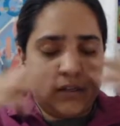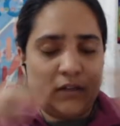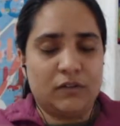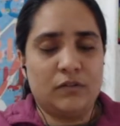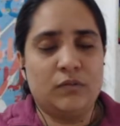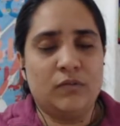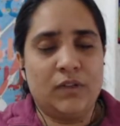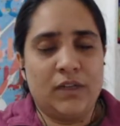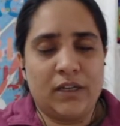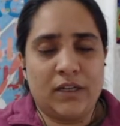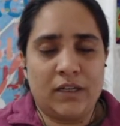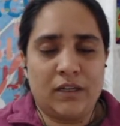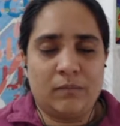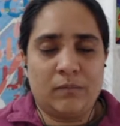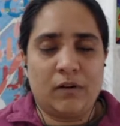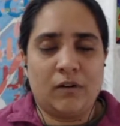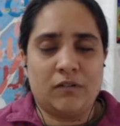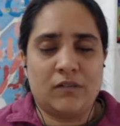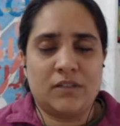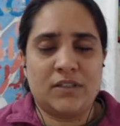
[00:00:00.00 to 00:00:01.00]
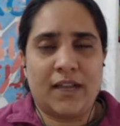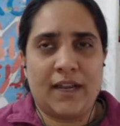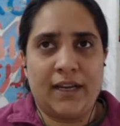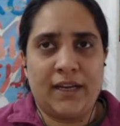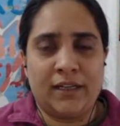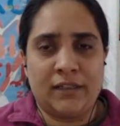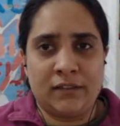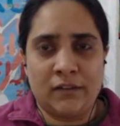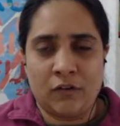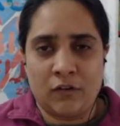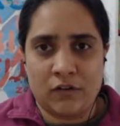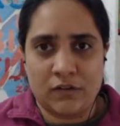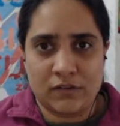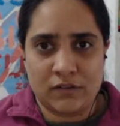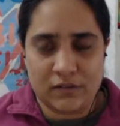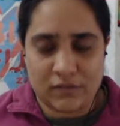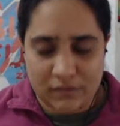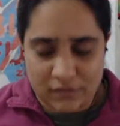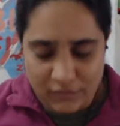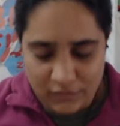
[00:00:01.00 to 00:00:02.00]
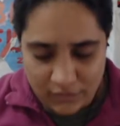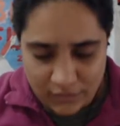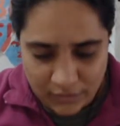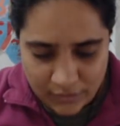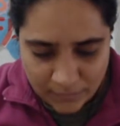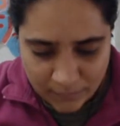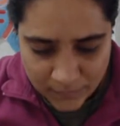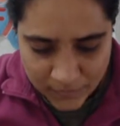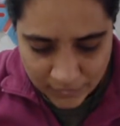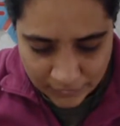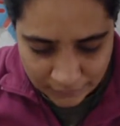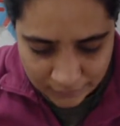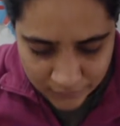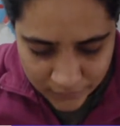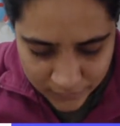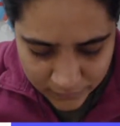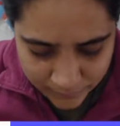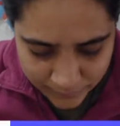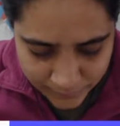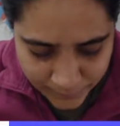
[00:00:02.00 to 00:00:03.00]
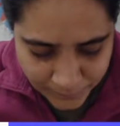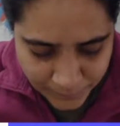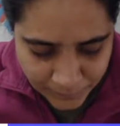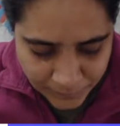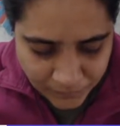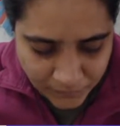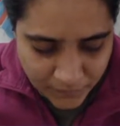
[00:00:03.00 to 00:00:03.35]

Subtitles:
do a little about sine and cos in themselves,